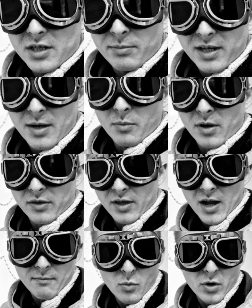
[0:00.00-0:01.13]
to begin with,
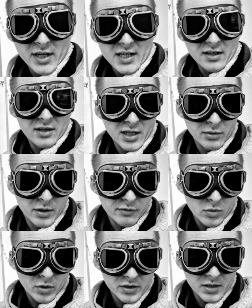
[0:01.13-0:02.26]
what is a theory of
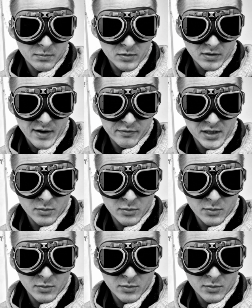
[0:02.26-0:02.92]
quantum gravity?